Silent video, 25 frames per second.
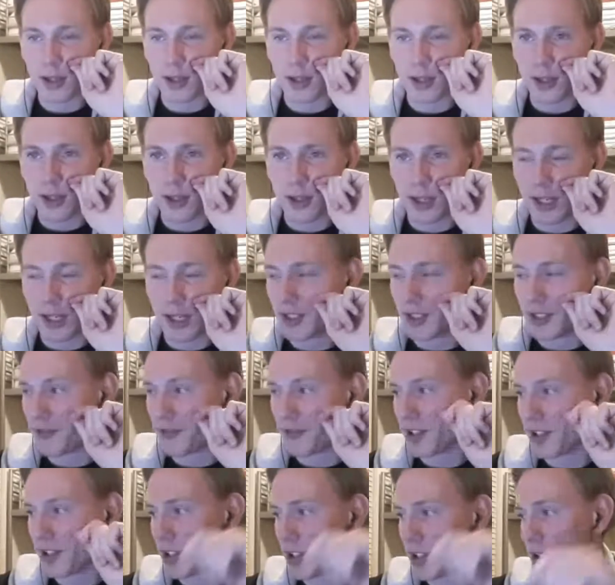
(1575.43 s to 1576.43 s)
in the video
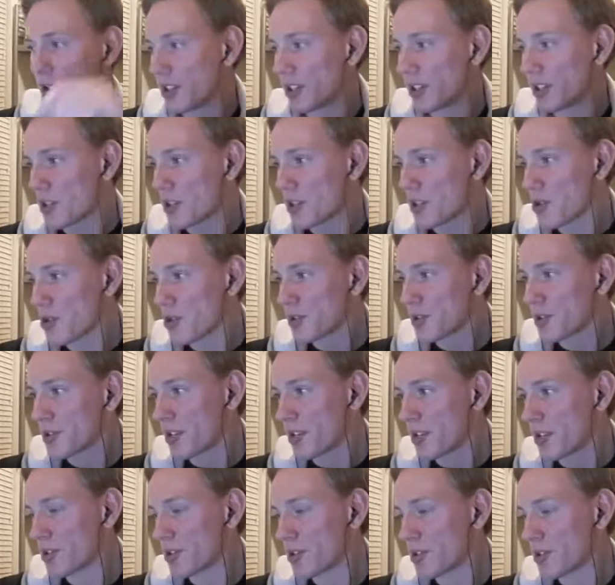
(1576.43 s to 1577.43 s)
he did show us how to do
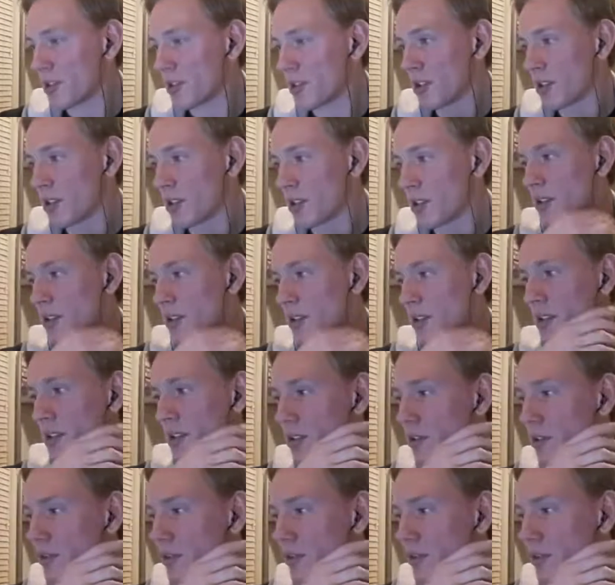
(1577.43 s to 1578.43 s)
the
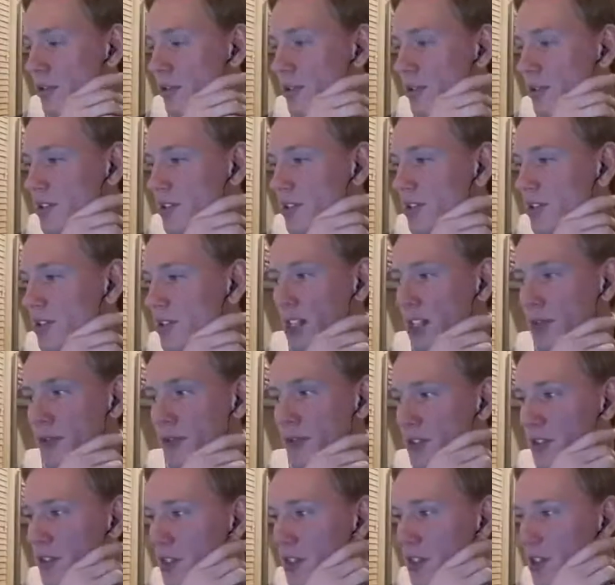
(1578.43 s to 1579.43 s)
ground sea level
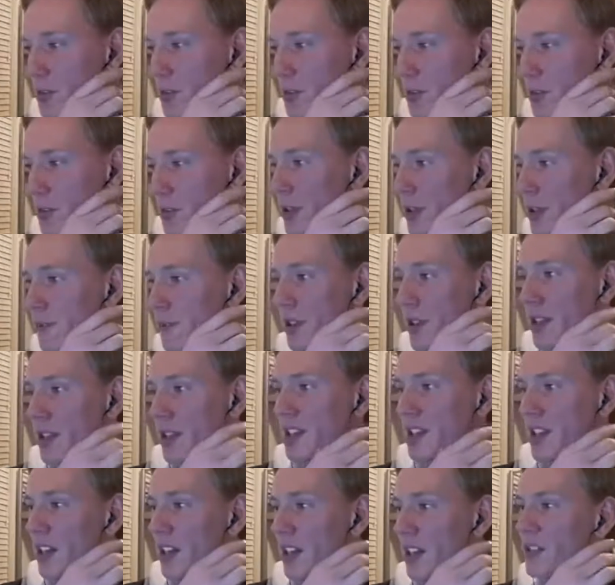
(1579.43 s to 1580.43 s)
thing, but it's
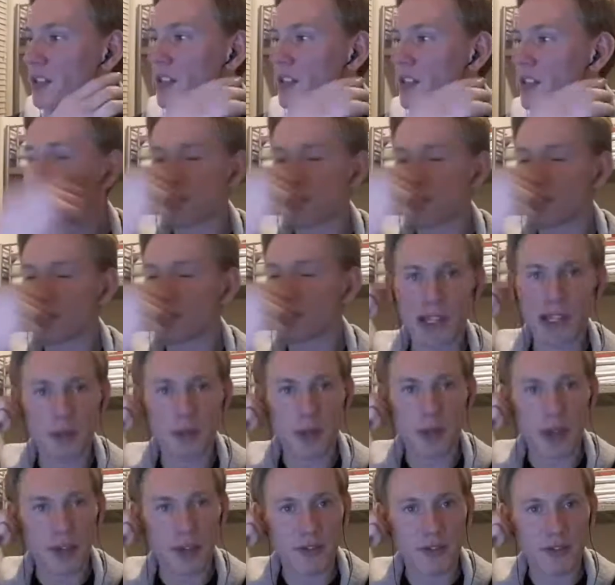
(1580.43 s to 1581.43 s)
kind of hard to do that with
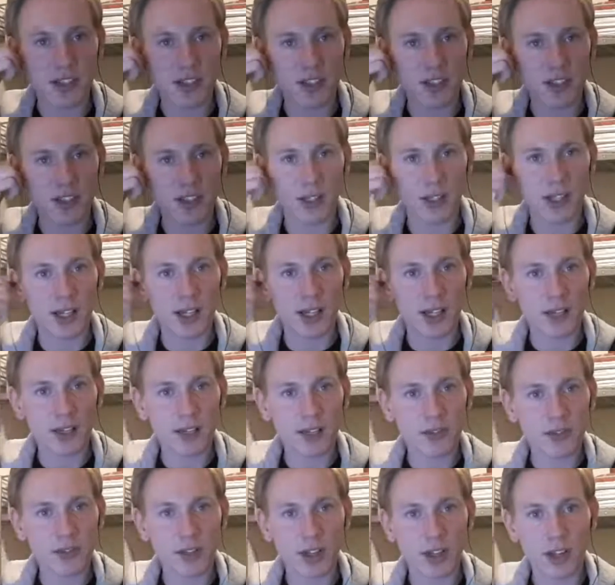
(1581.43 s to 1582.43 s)
every single line. That's
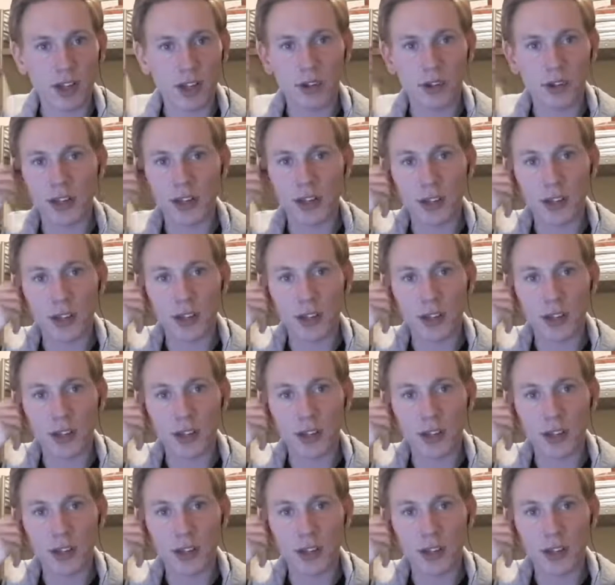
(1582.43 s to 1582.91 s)
really annoying.